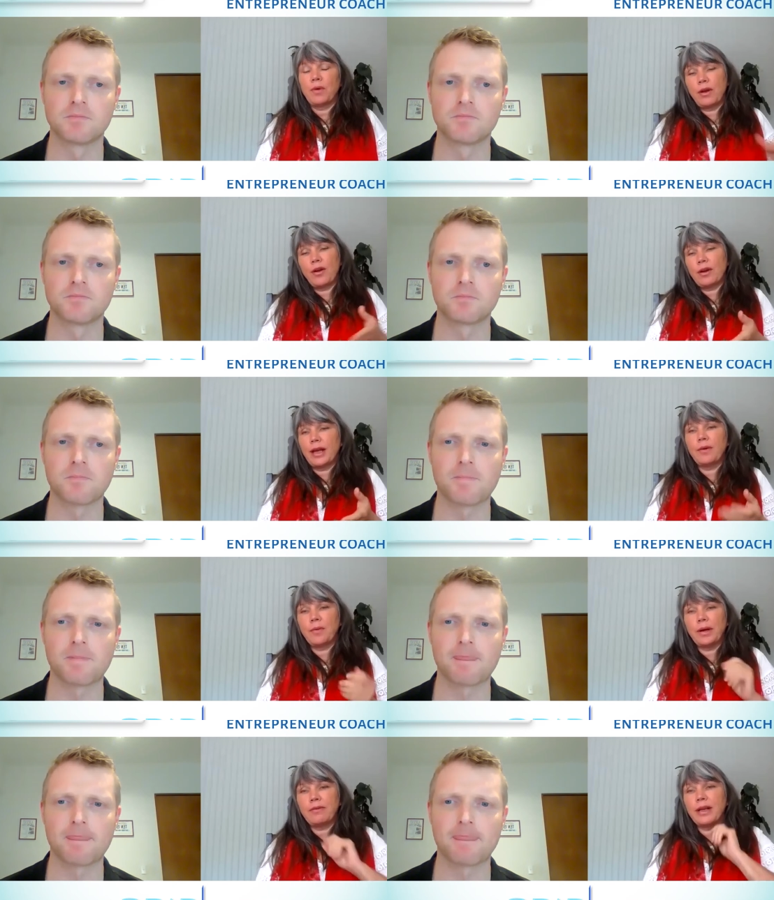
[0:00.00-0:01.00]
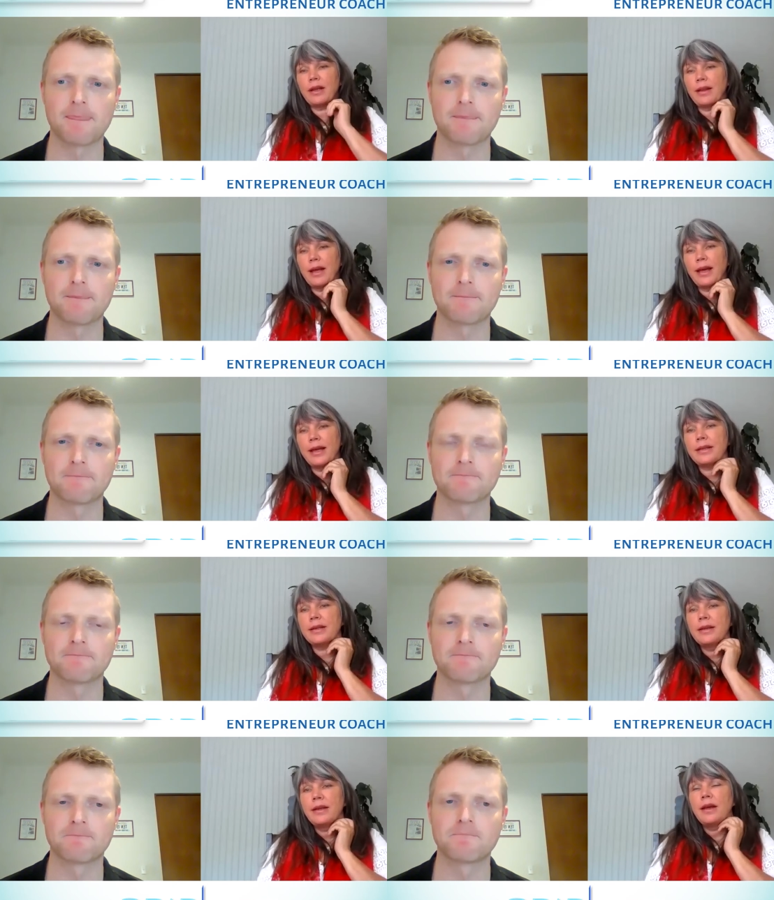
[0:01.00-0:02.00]
Speaker 1: you already hit one right on the head.
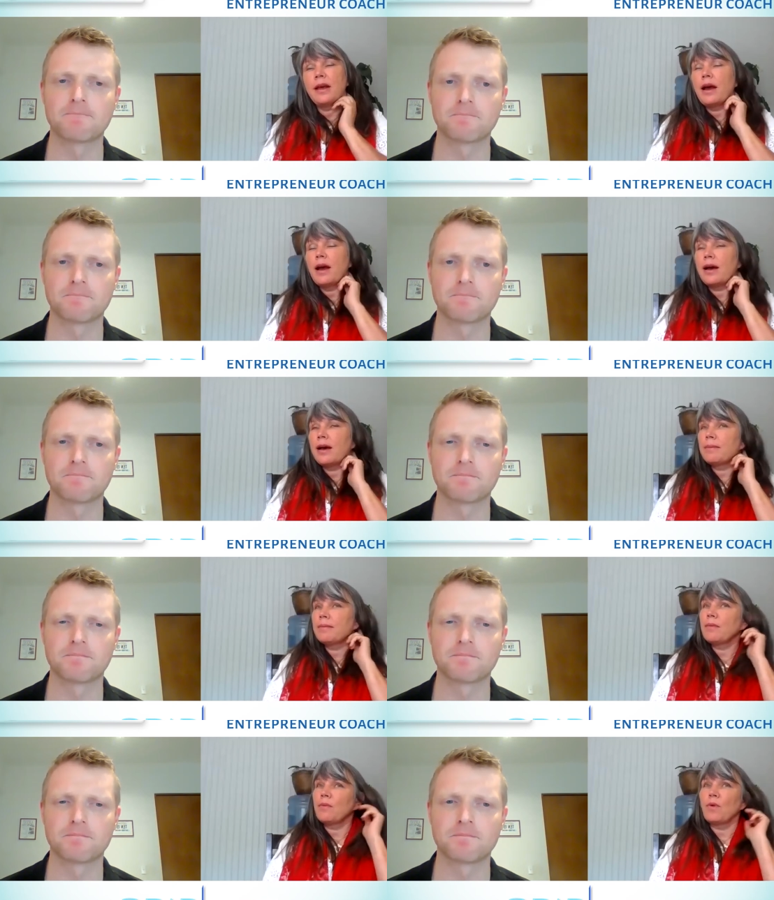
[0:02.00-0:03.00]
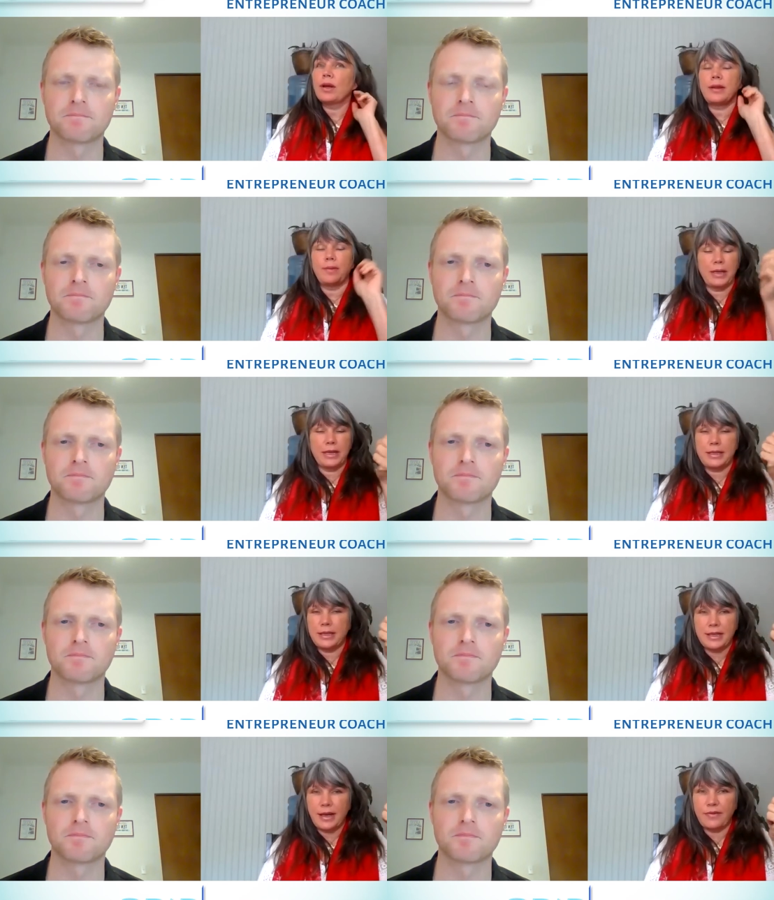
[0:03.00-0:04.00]
Um, one of the biggest
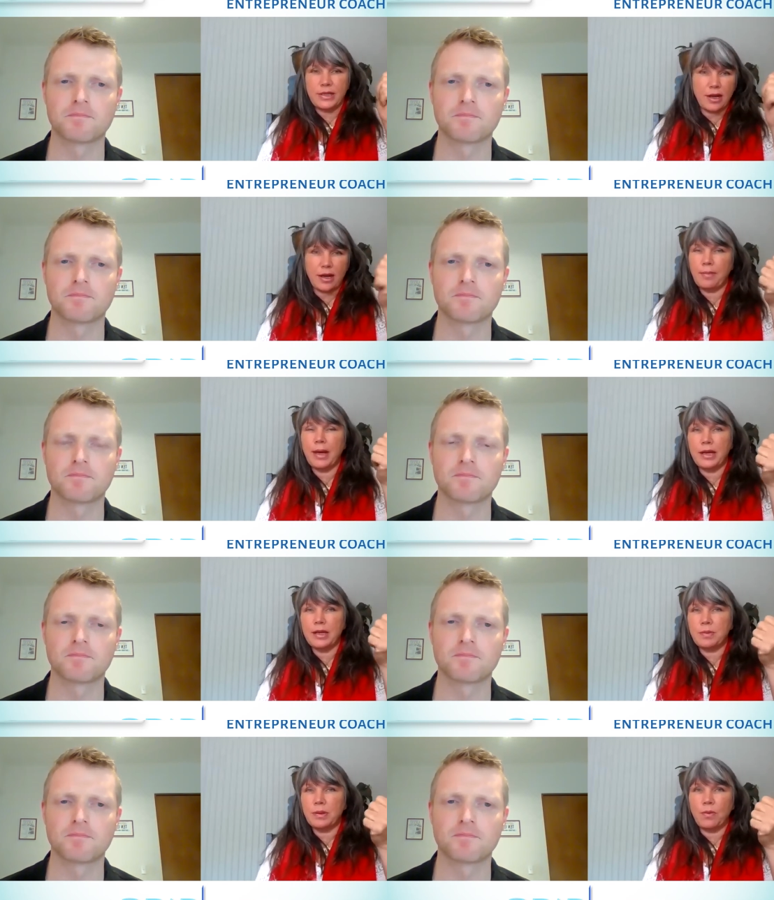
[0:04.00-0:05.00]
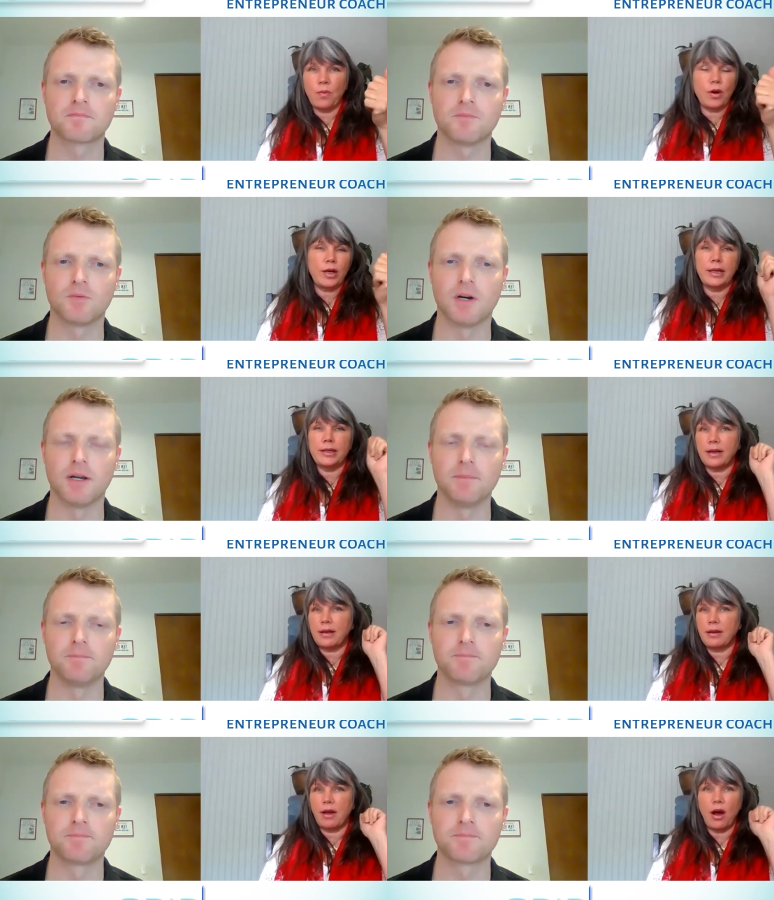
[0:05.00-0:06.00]
things they have is time management, working right.
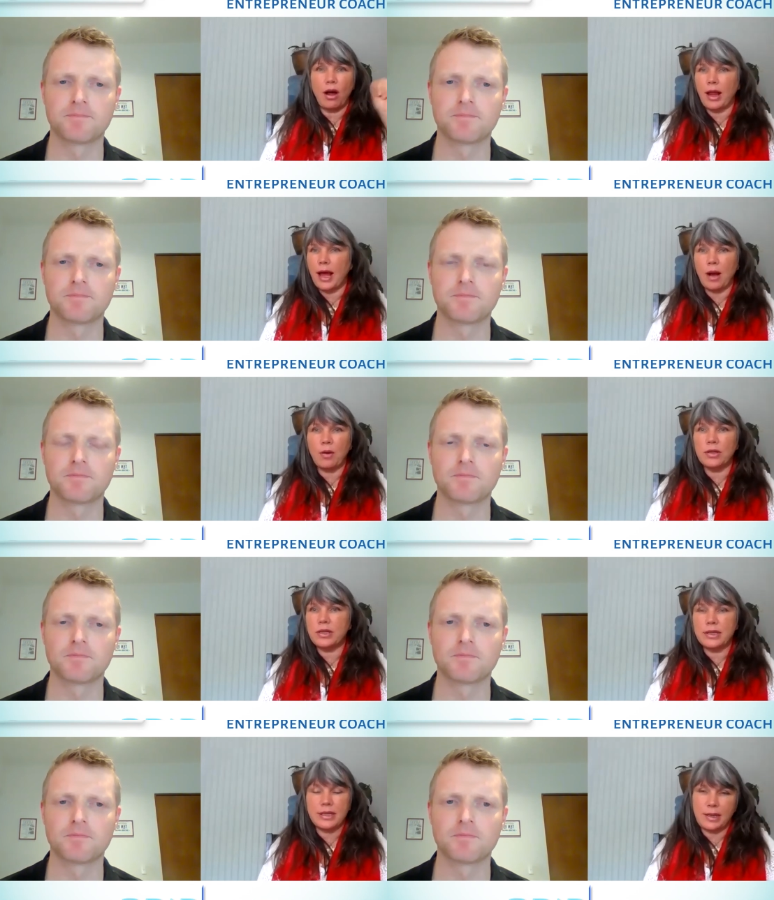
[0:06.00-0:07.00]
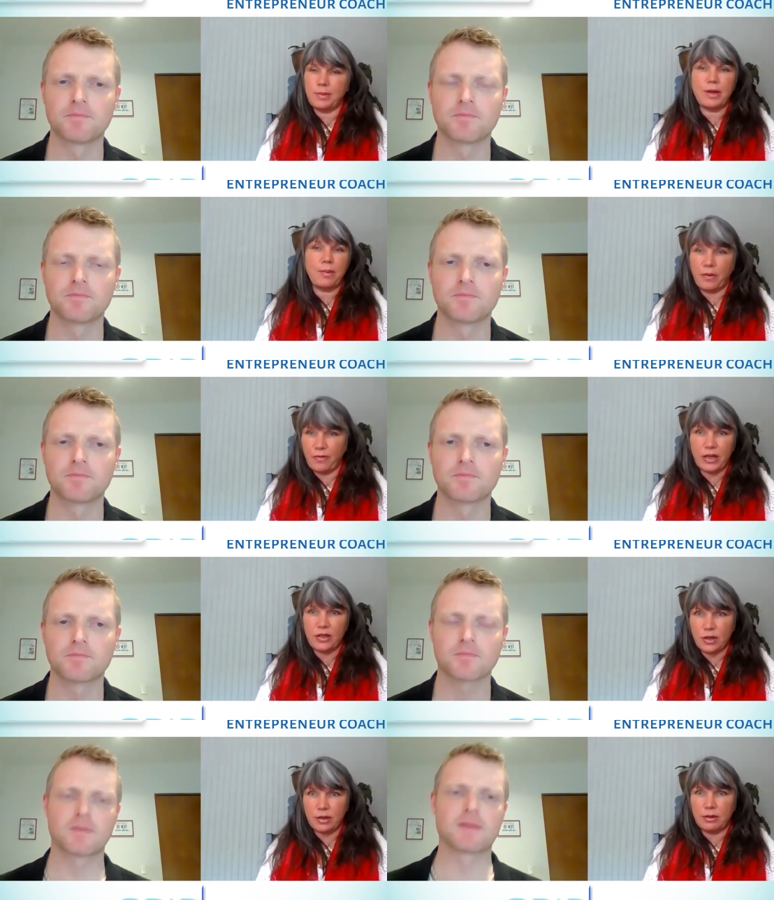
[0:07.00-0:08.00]
till all hours and sleep deprivation.